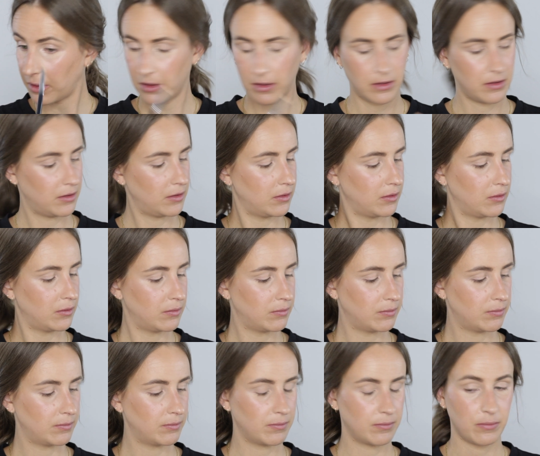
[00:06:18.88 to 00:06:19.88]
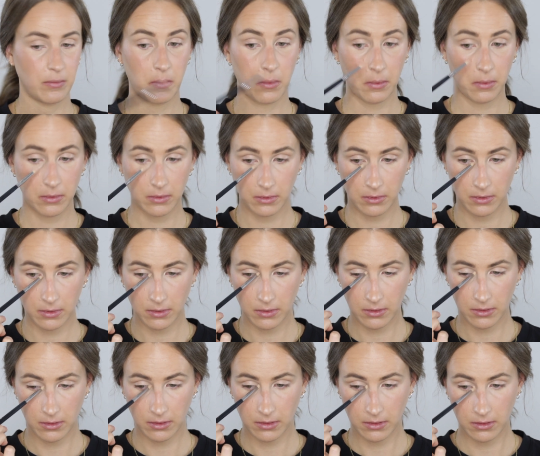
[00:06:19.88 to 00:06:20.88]
but not like you're wearing a ton of
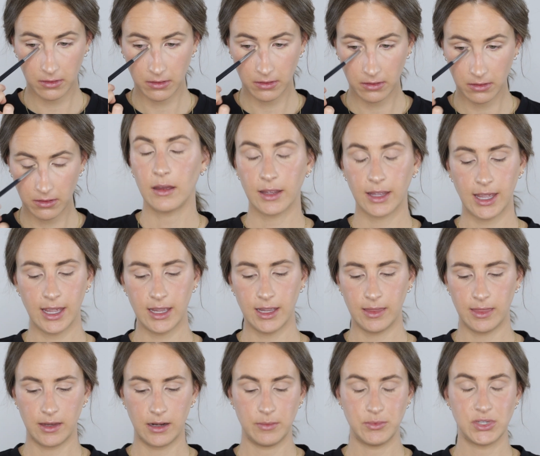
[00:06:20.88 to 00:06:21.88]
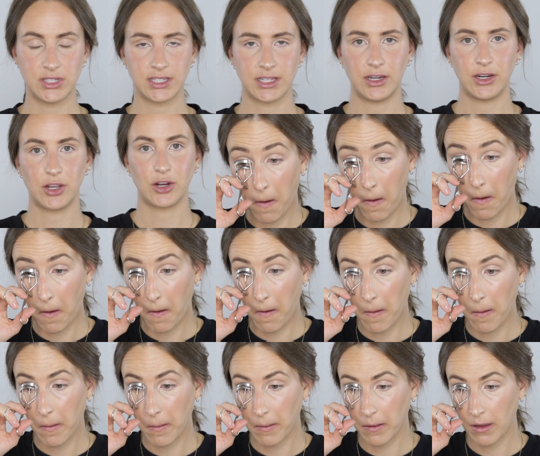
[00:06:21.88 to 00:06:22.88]
makeup. Okay, and then I'm just gonna curl
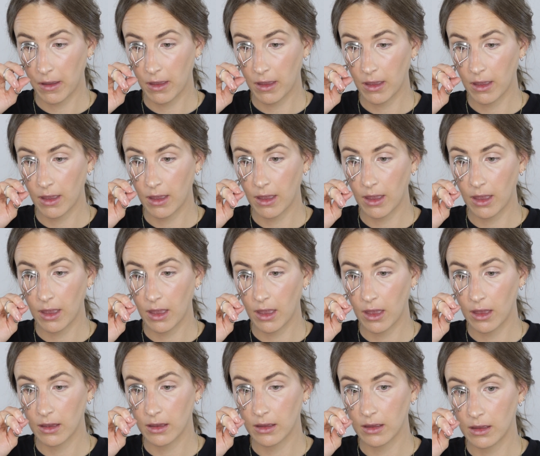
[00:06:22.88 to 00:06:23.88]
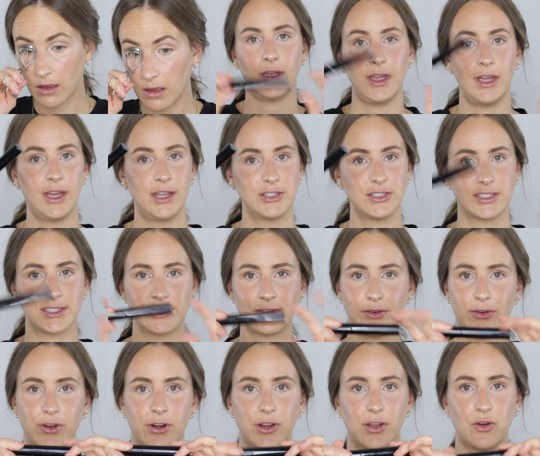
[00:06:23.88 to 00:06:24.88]
my lashes and just
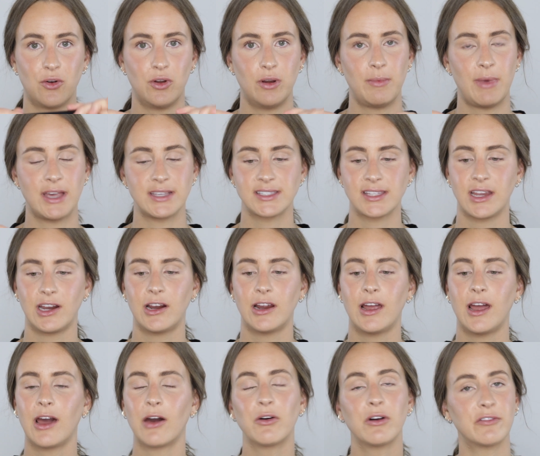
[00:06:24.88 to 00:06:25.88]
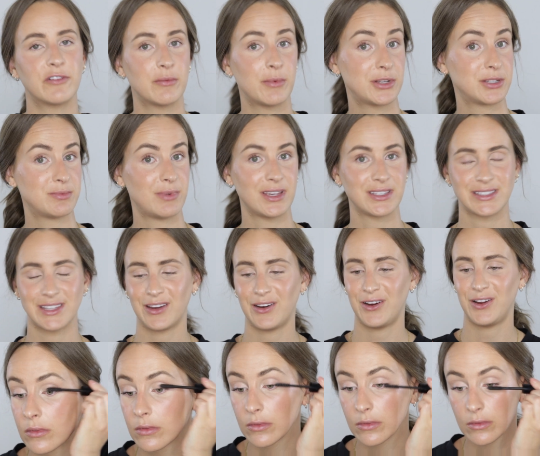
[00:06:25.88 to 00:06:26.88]
throw on a coat of mascara, however much
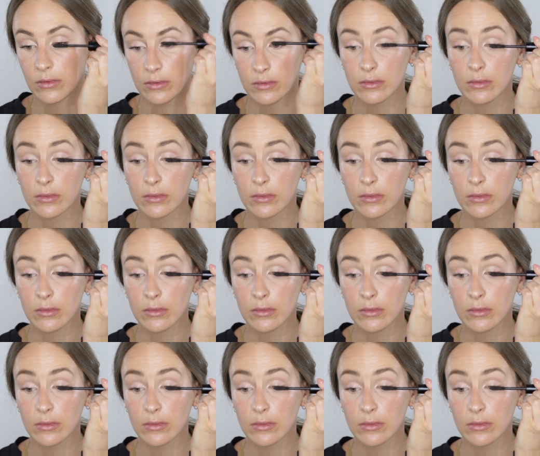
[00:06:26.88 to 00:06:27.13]
mascara you